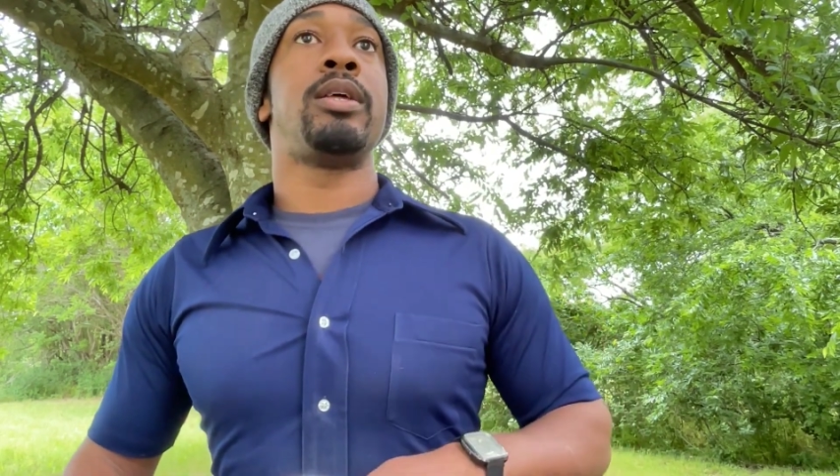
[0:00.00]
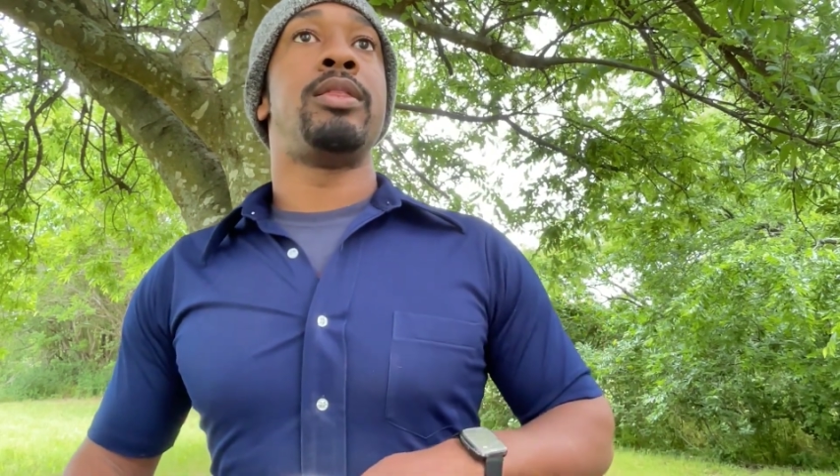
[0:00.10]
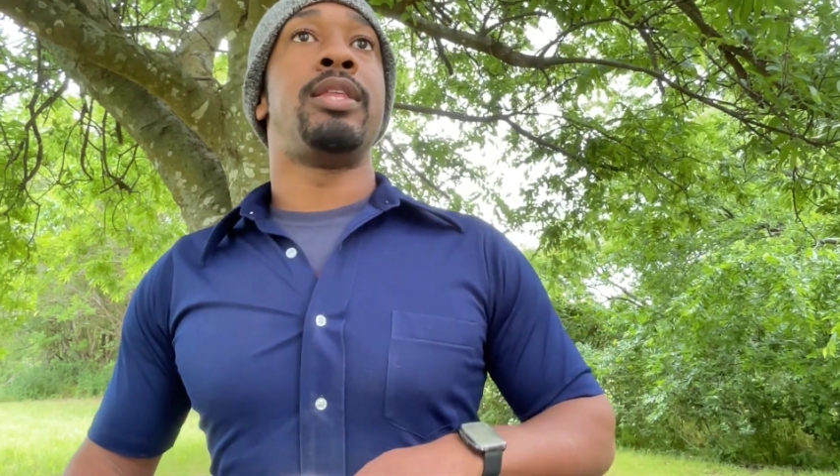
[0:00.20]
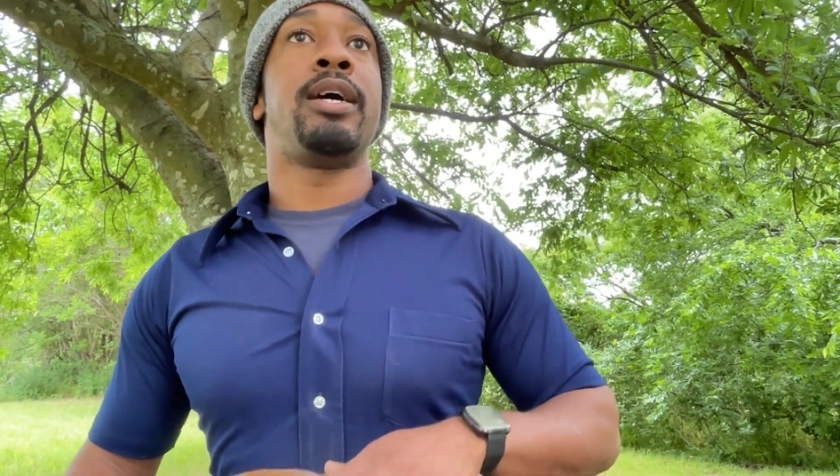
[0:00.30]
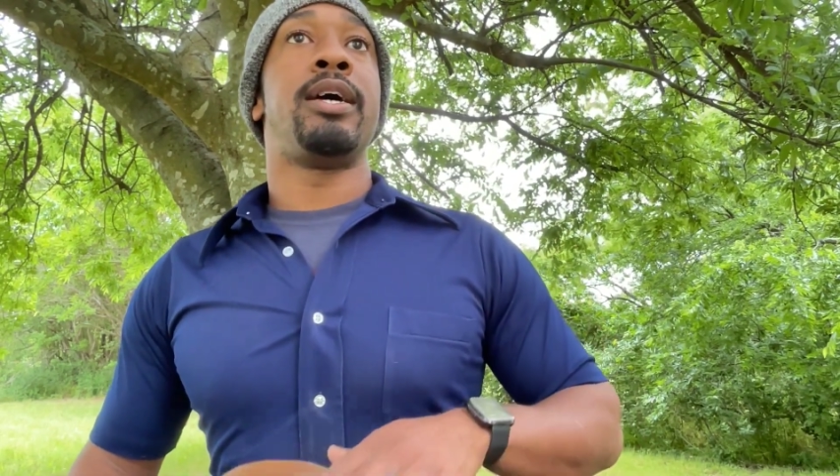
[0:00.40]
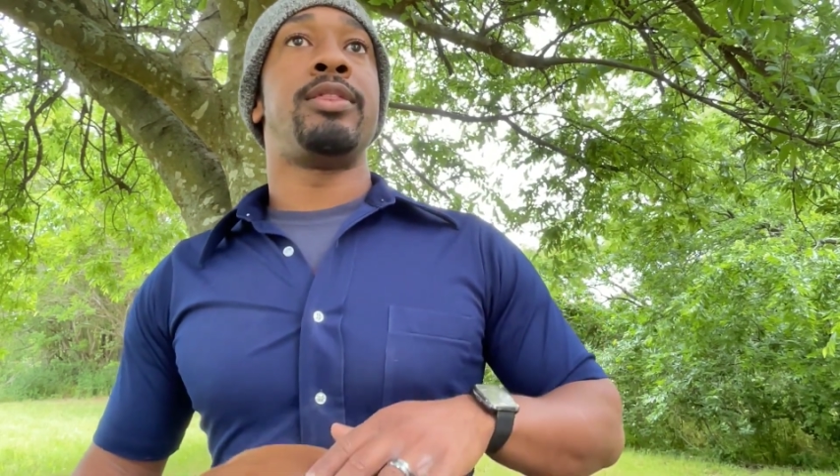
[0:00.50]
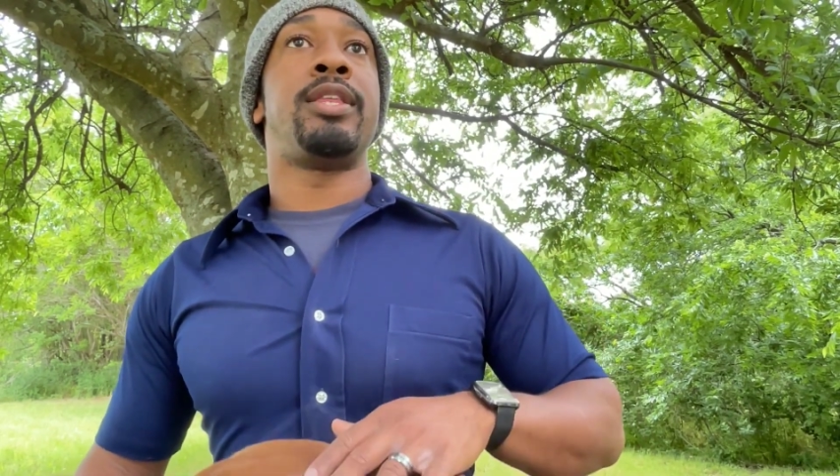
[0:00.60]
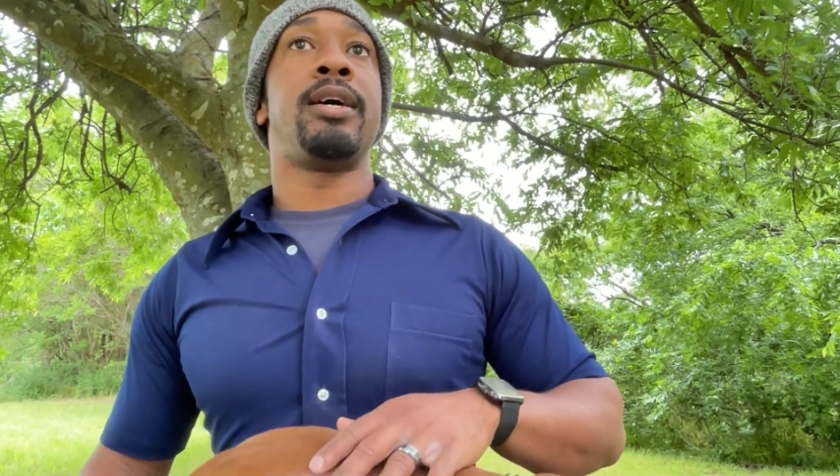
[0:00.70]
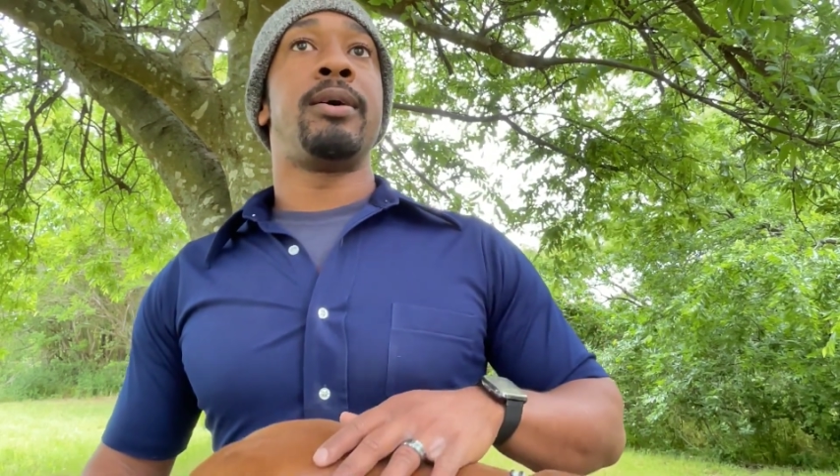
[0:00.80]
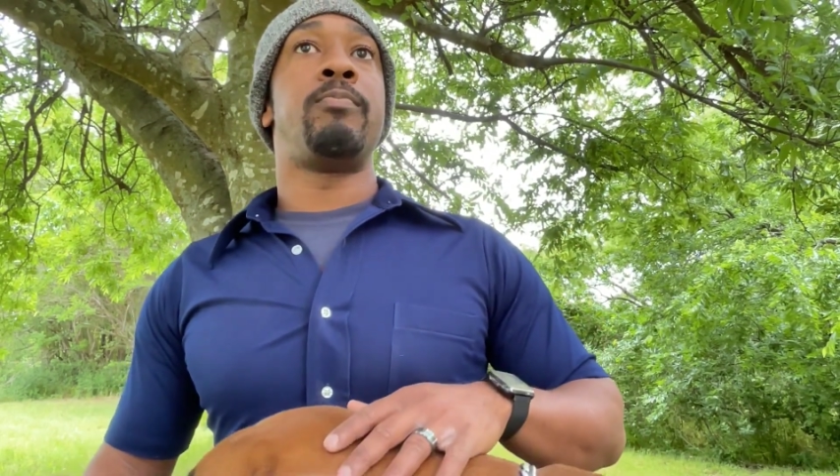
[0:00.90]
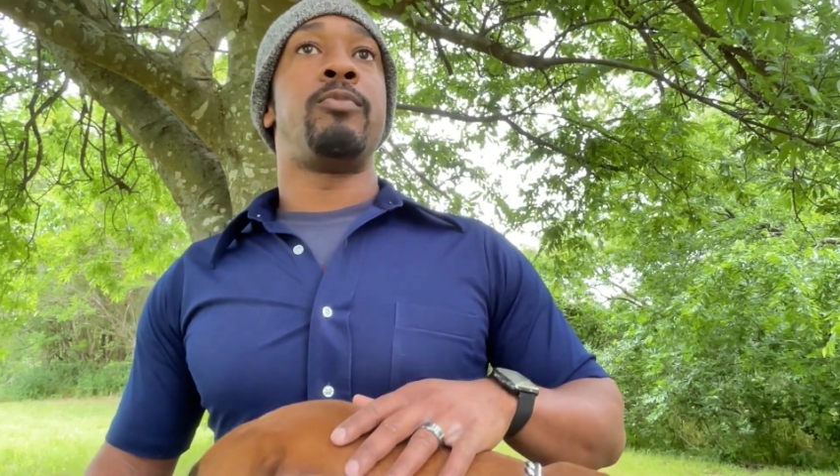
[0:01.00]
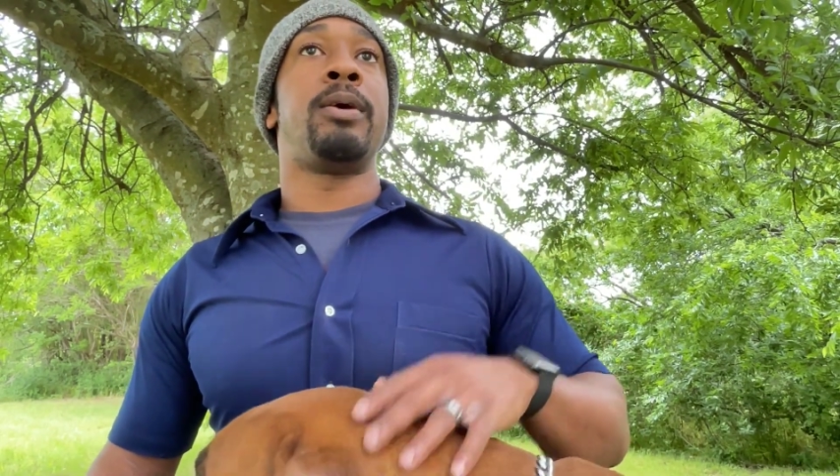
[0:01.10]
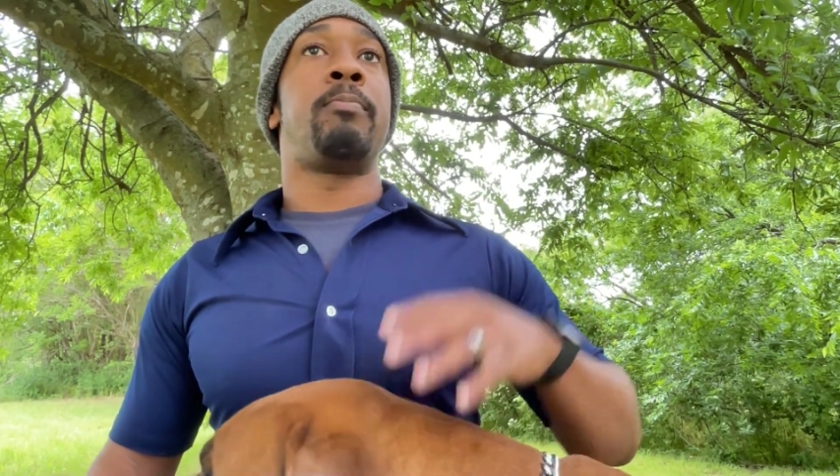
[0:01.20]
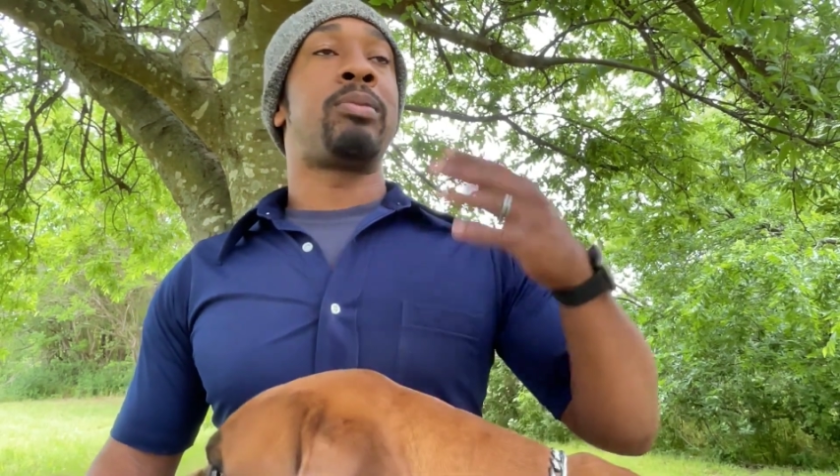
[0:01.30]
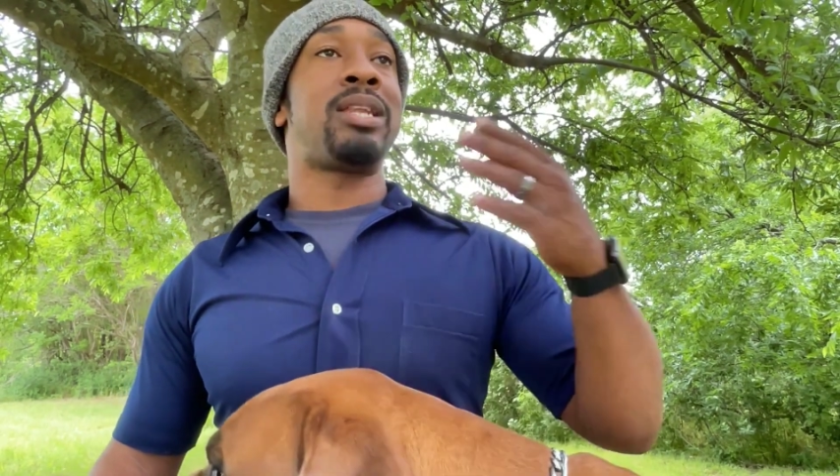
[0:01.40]
the the
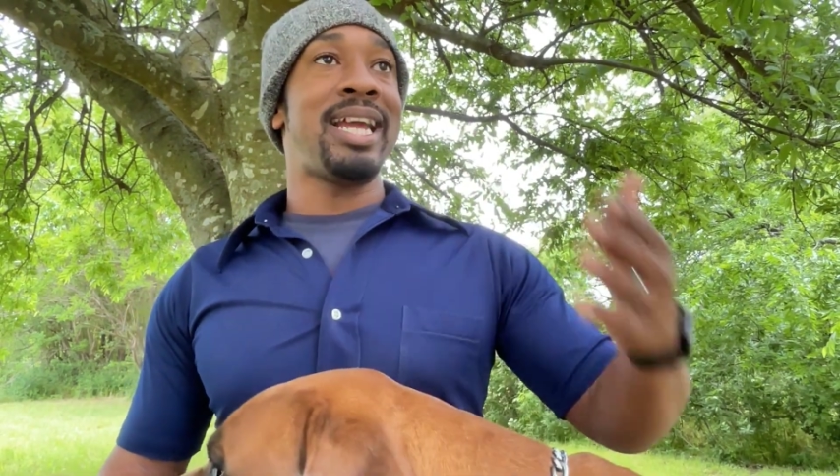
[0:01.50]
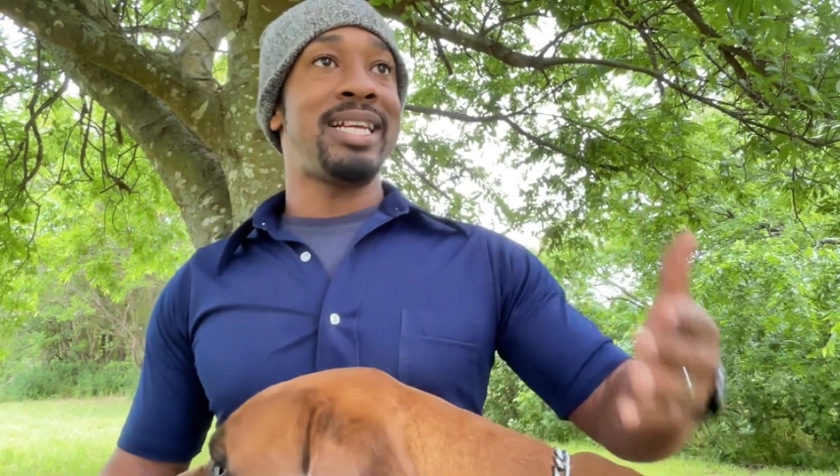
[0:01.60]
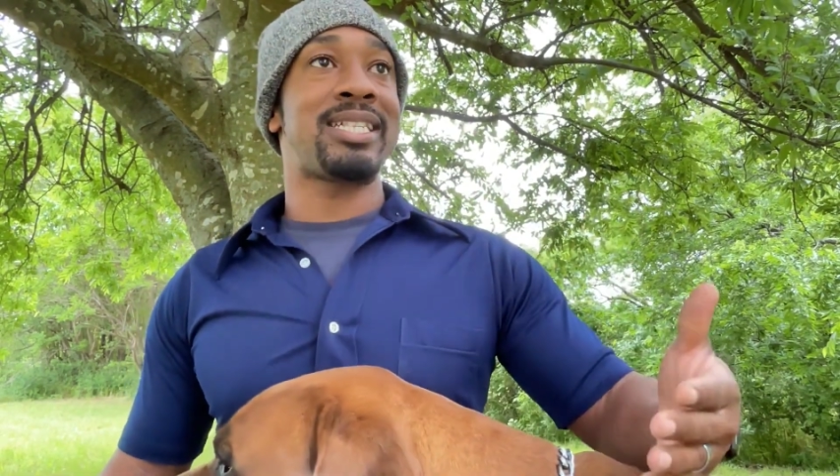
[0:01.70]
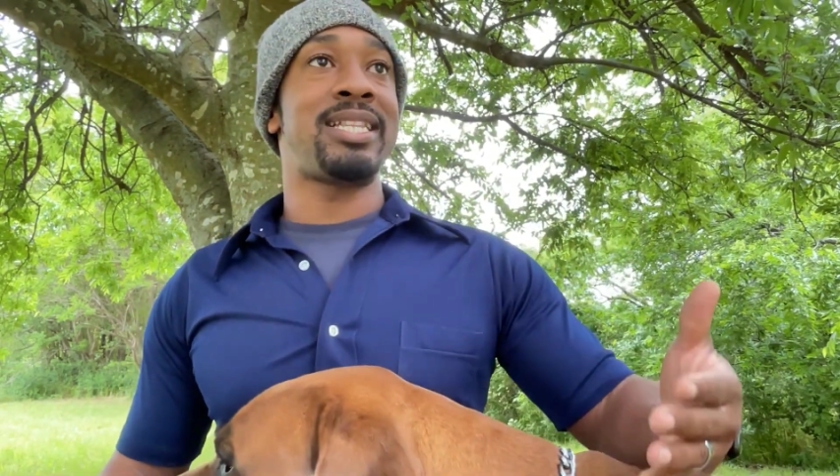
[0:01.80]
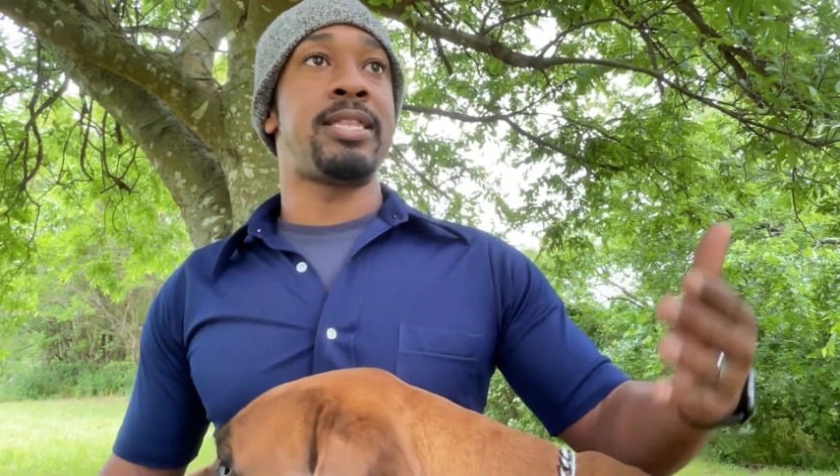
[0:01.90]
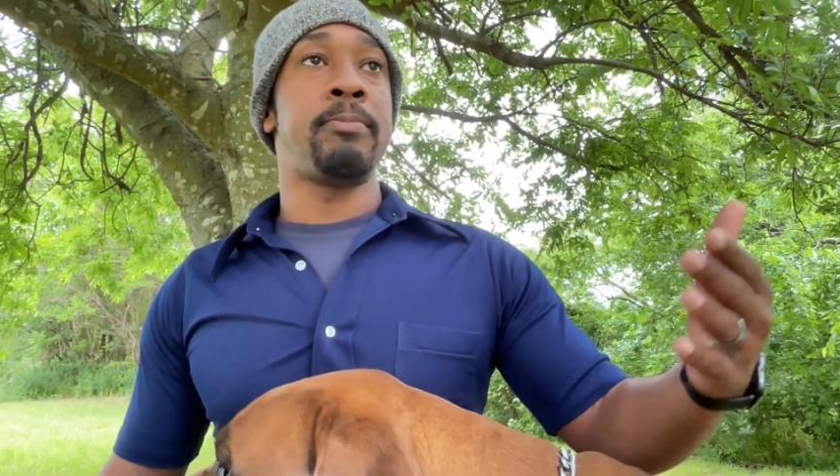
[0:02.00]
the place that